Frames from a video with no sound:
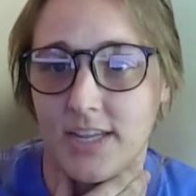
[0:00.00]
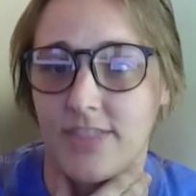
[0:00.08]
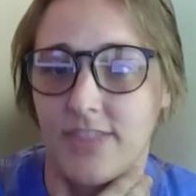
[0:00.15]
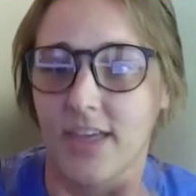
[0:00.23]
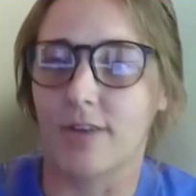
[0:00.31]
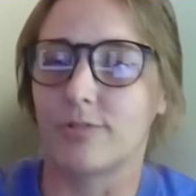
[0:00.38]

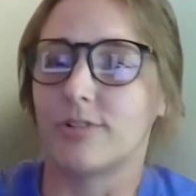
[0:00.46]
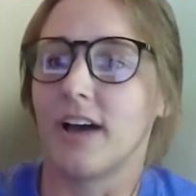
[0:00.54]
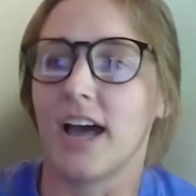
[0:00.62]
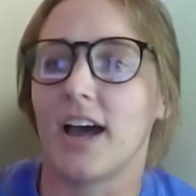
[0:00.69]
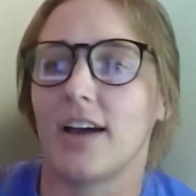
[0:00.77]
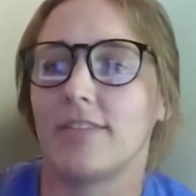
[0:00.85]
and that
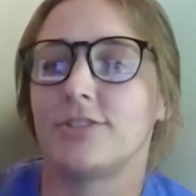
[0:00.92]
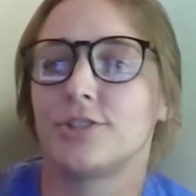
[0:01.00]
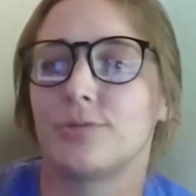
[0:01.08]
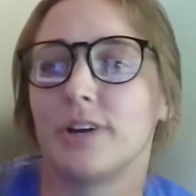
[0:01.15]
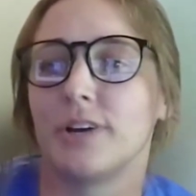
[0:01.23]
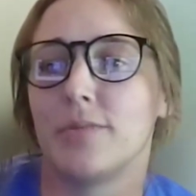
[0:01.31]
will
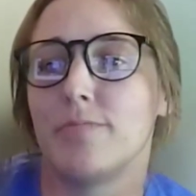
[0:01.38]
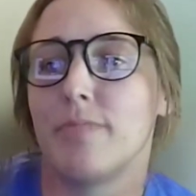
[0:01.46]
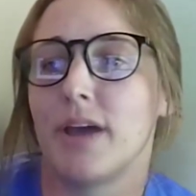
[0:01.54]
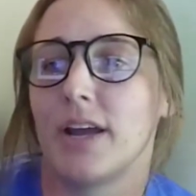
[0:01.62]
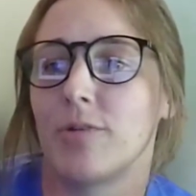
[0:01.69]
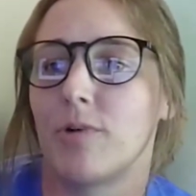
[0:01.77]
have
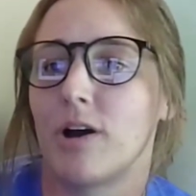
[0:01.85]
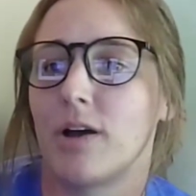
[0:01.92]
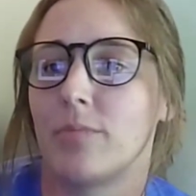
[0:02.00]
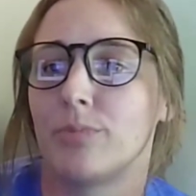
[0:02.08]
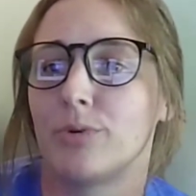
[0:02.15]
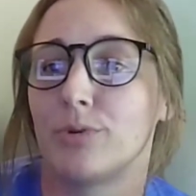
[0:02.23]
20
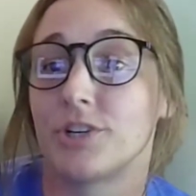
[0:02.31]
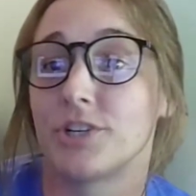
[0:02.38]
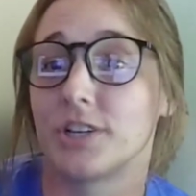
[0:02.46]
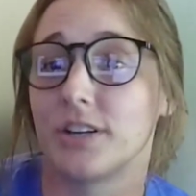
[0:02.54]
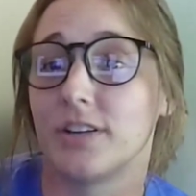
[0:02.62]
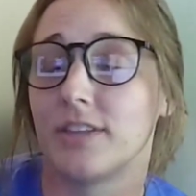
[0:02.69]
megawatt
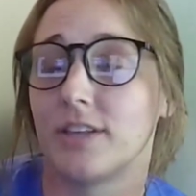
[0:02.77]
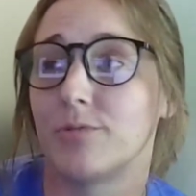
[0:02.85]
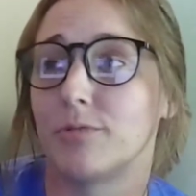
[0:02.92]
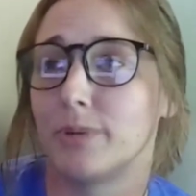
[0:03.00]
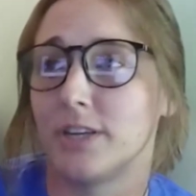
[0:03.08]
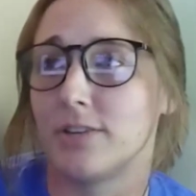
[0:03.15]
portion
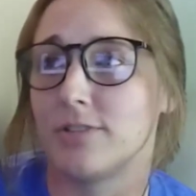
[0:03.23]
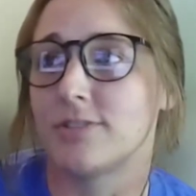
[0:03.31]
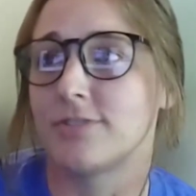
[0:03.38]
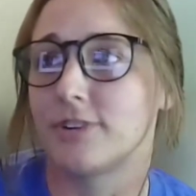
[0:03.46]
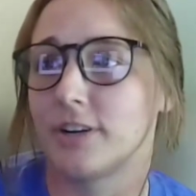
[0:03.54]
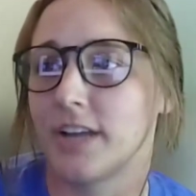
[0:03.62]
that will be
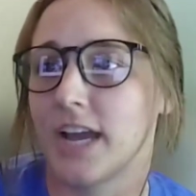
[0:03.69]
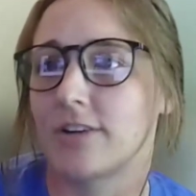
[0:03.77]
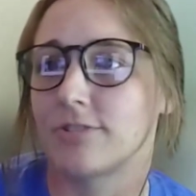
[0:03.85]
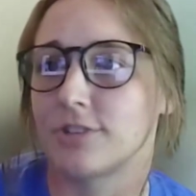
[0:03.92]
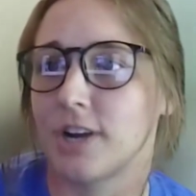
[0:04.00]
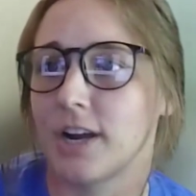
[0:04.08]
used for a
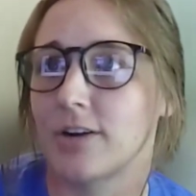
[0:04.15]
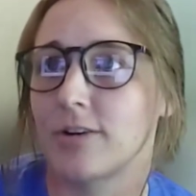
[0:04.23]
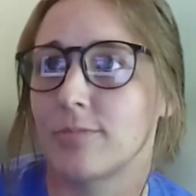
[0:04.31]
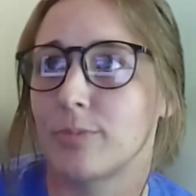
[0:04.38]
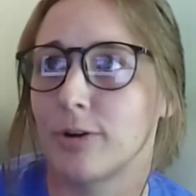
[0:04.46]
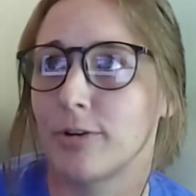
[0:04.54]
cattle
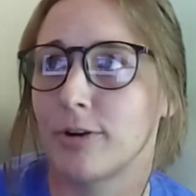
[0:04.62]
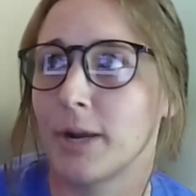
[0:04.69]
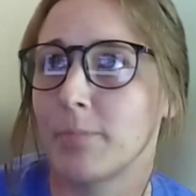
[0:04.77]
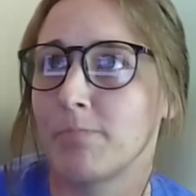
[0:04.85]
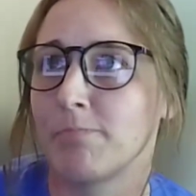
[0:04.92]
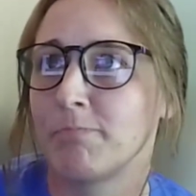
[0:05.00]
tracker
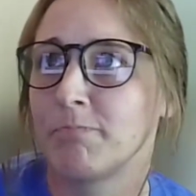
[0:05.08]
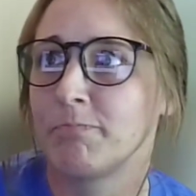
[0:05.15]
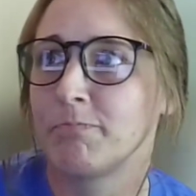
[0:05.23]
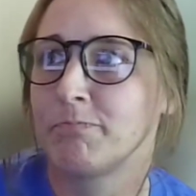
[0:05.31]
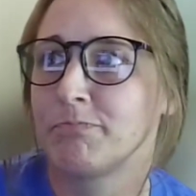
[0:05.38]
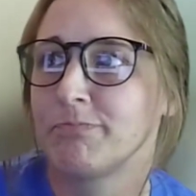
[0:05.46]
program.